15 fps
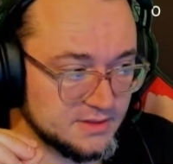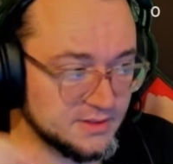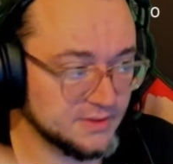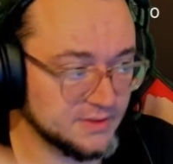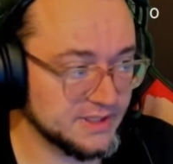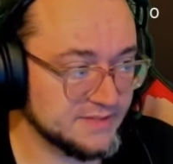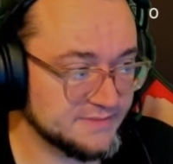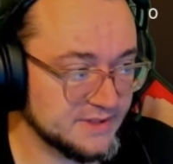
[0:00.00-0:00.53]

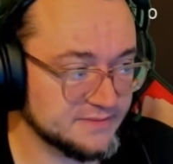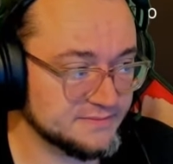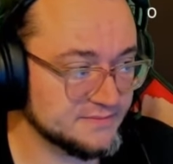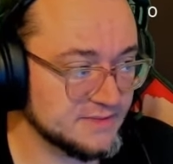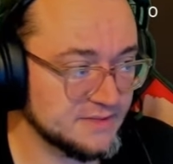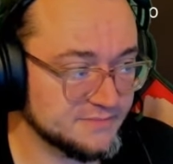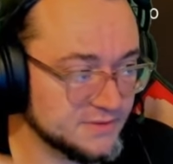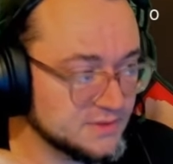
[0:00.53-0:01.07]
don't FF.
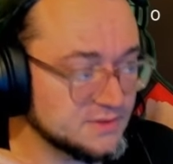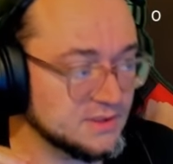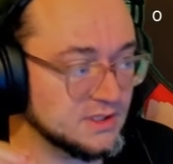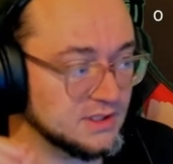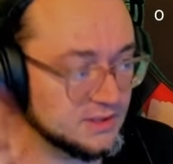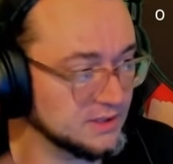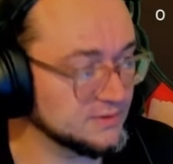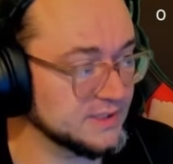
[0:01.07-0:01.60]
If you're
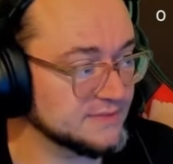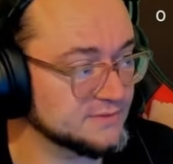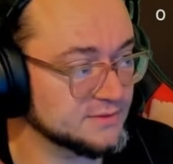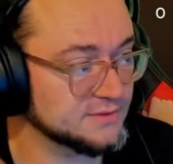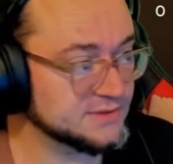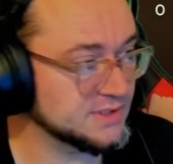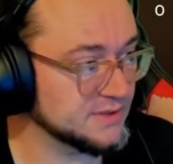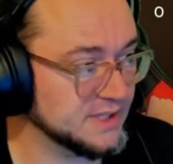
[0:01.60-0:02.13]
low
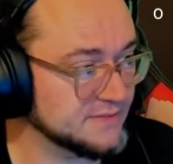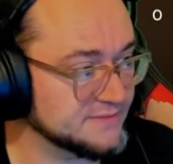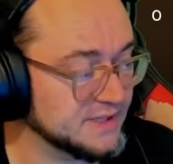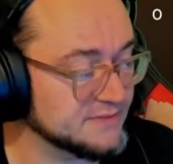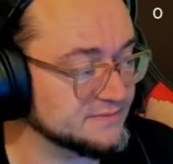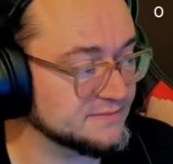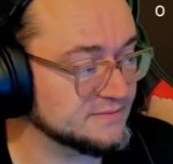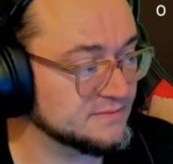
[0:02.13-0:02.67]
level, don't
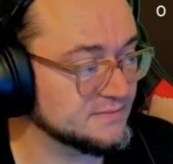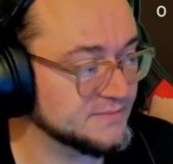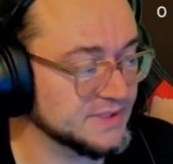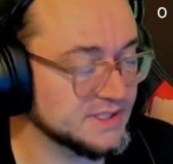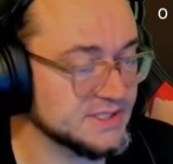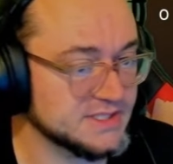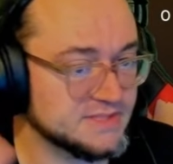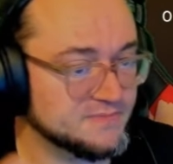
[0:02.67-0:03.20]
FF
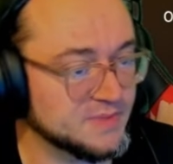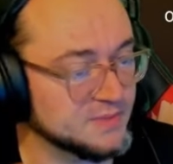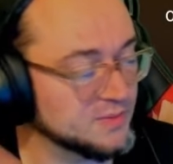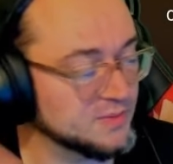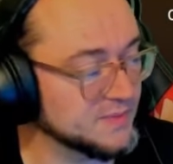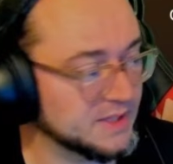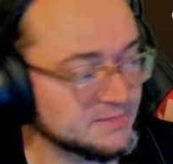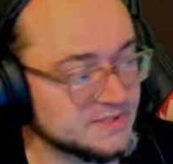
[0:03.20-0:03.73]
because people
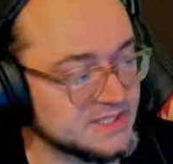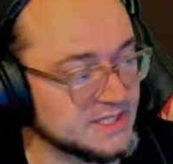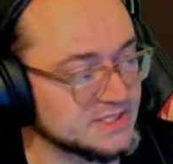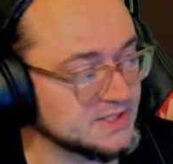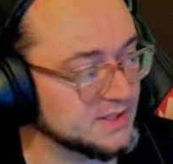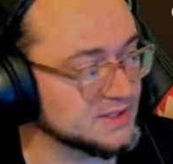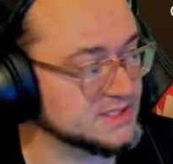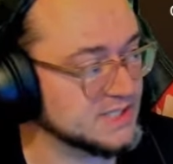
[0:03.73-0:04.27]
make mistakes
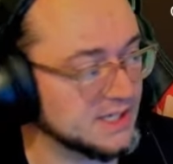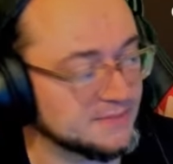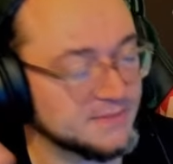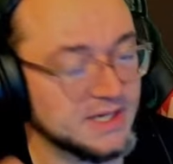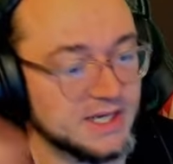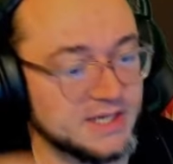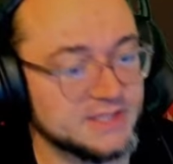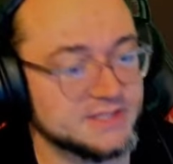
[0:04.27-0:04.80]
all the time.
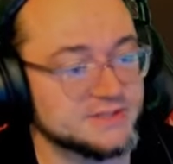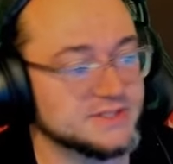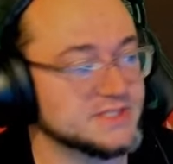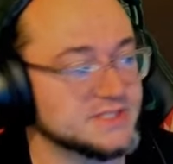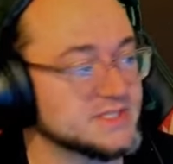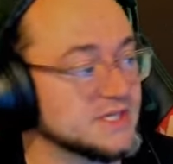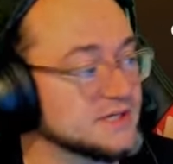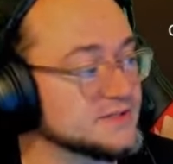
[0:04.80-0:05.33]
And I need you
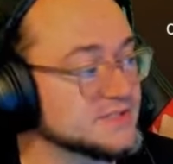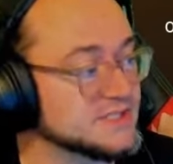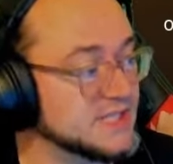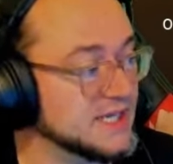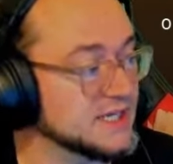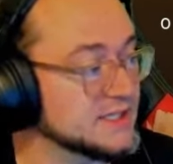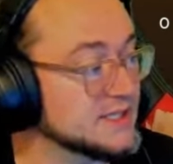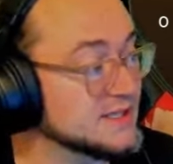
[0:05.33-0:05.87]
guys to
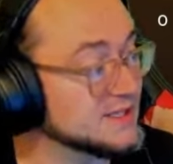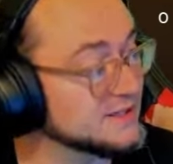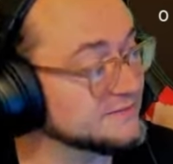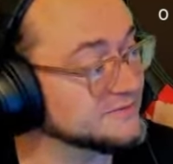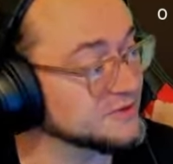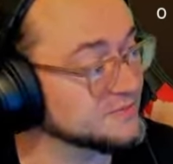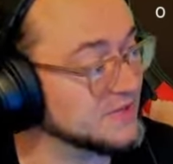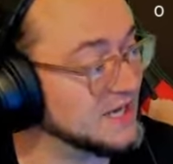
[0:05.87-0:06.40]
understand that
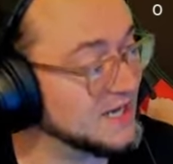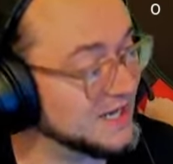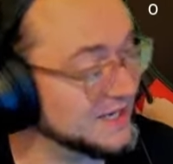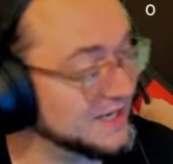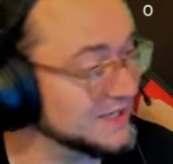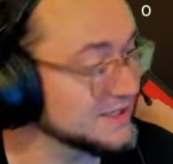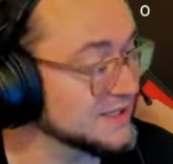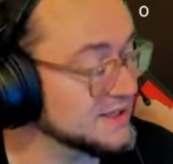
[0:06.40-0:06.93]
if you're
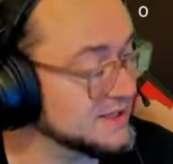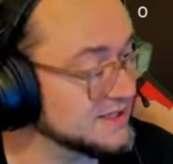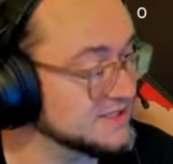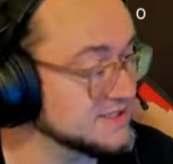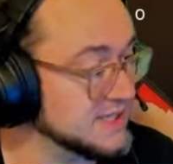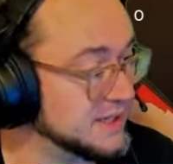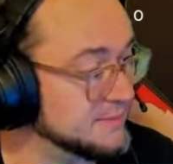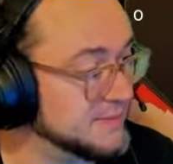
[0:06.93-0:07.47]
behind,
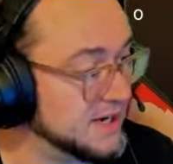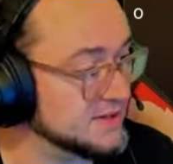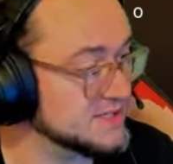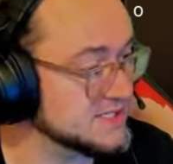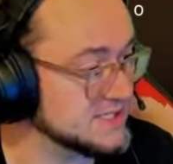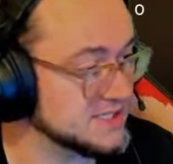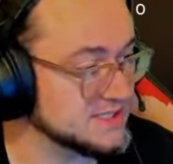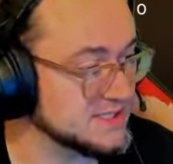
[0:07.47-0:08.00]
things like
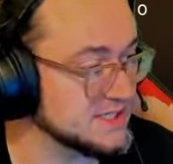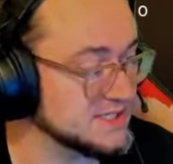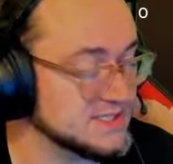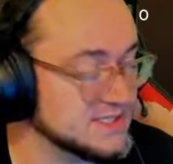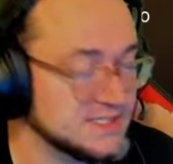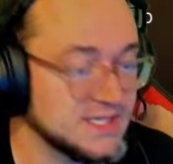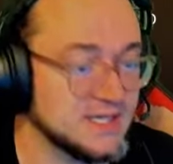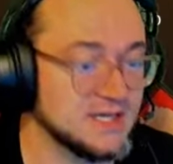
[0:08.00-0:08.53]
bounties
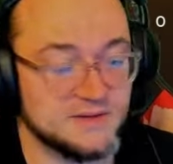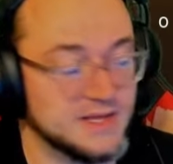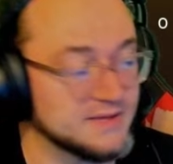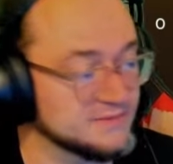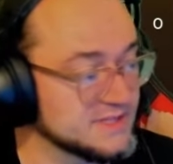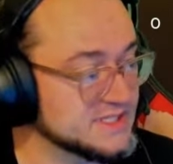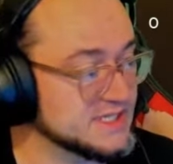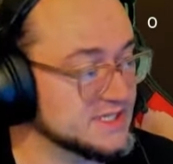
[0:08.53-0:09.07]
exist.
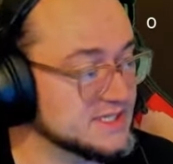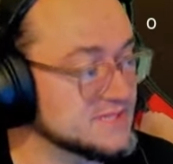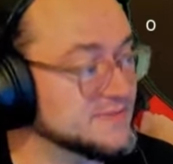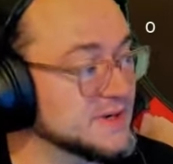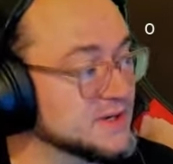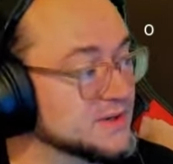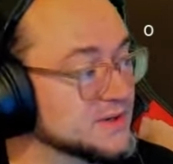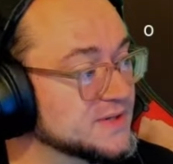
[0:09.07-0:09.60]
If let's say the
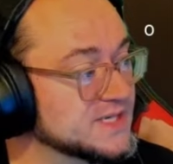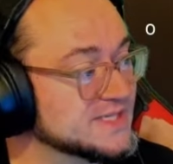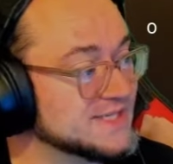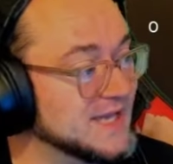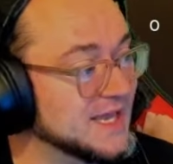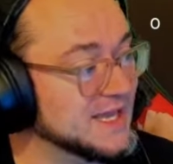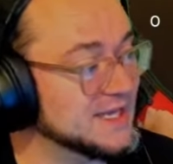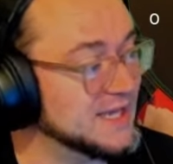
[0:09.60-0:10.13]
Sparrow is
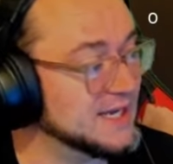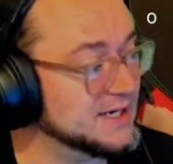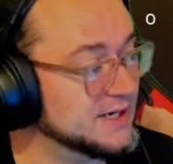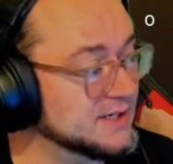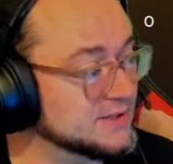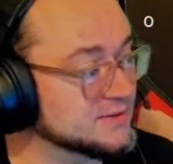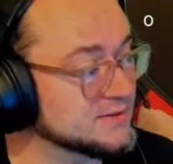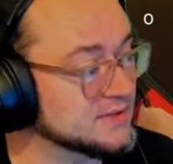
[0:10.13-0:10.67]
8 and
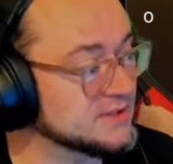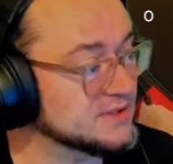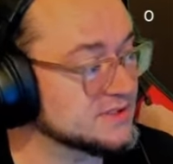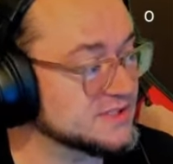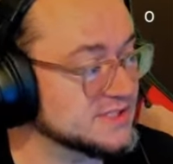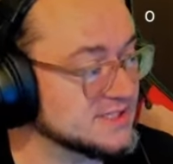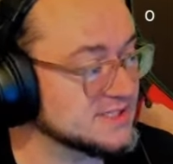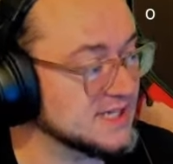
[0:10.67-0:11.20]
0,
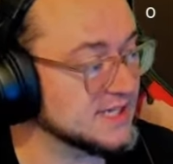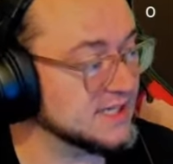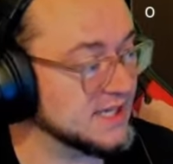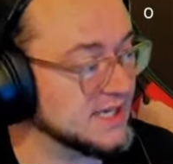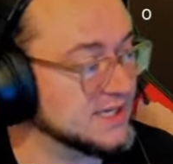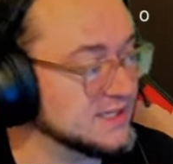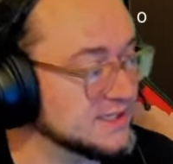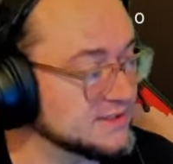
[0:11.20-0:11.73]
she's got
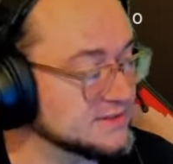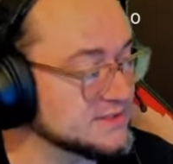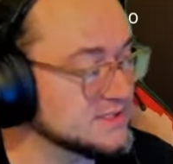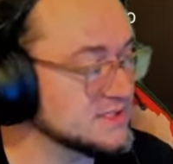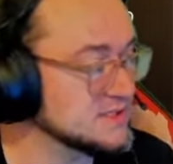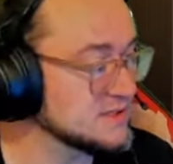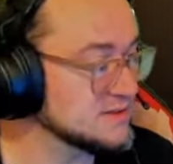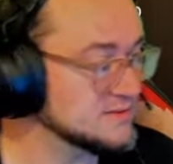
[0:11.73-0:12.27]
8
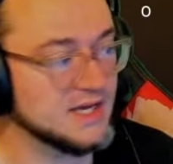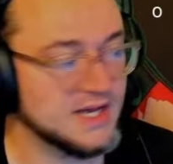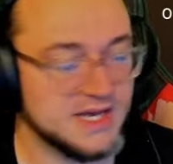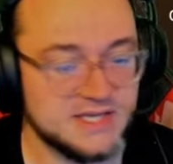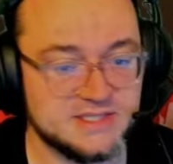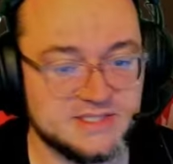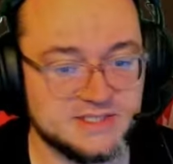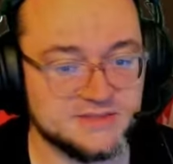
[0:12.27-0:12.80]
kills
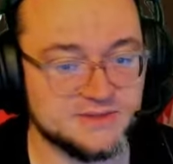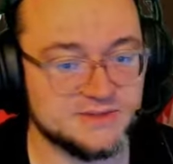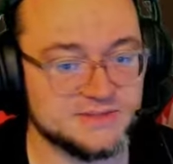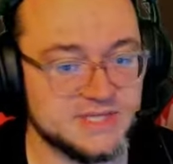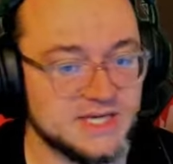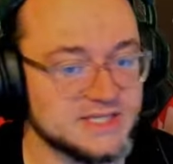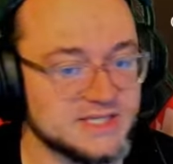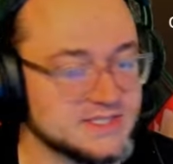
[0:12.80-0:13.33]
and 0
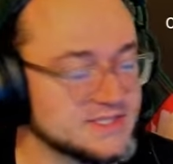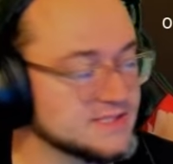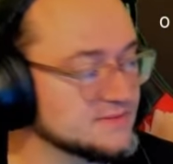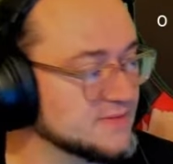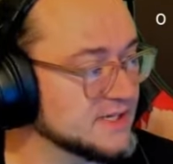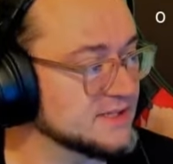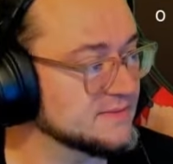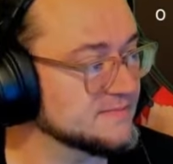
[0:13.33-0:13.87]
deaths,
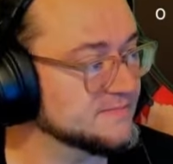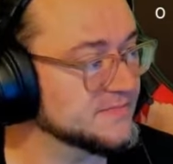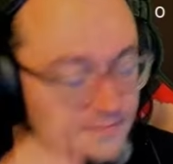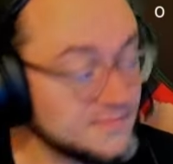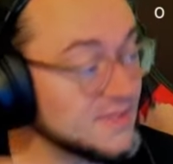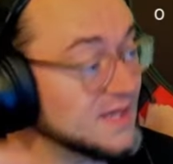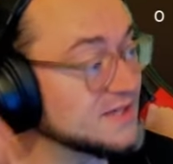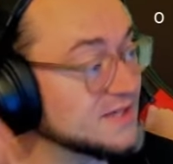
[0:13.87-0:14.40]
right?
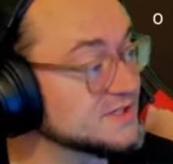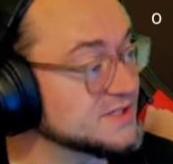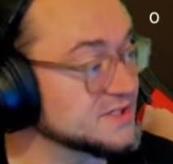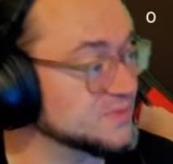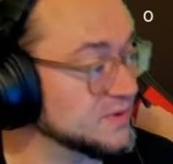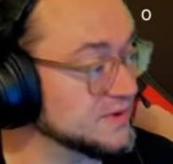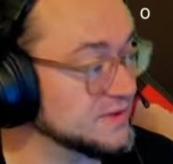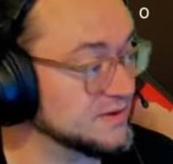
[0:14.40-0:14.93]
She's
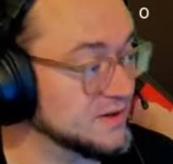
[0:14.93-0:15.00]
worth